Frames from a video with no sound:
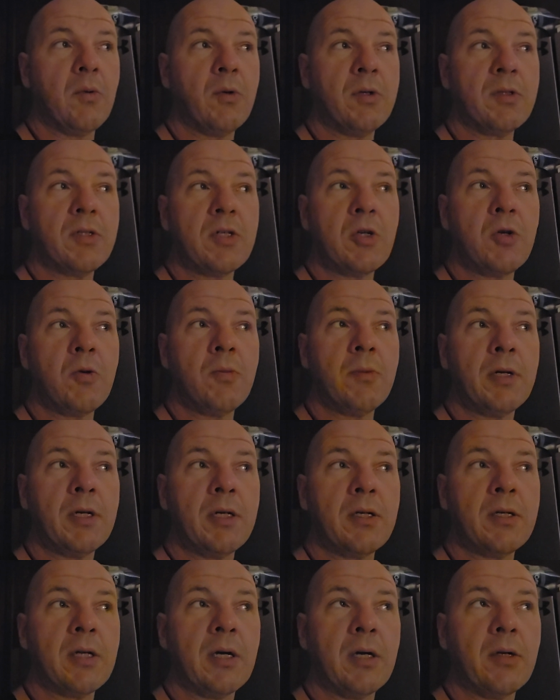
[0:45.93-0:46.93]
What's human
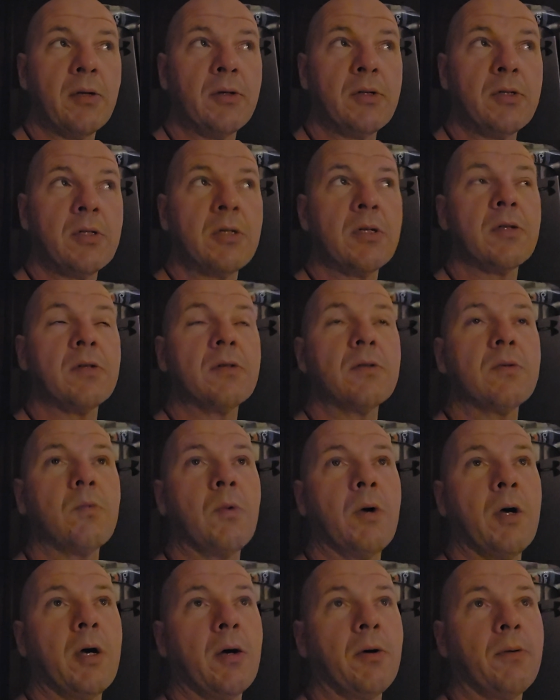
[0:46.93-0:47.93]
intelligence?
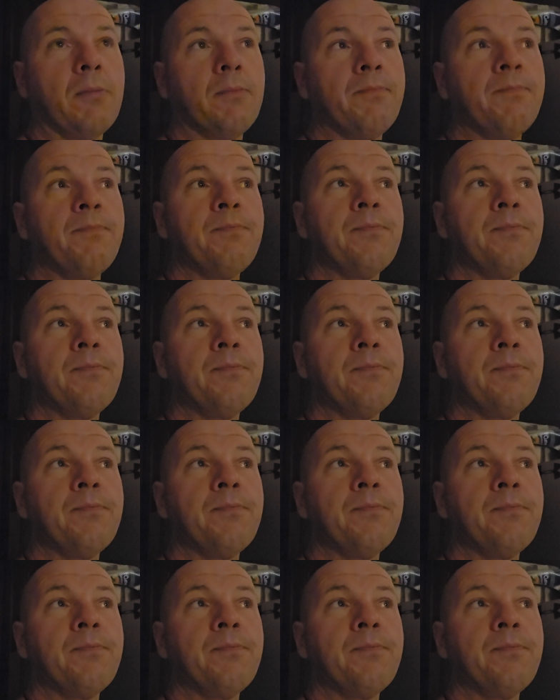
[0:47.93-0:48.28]
Well,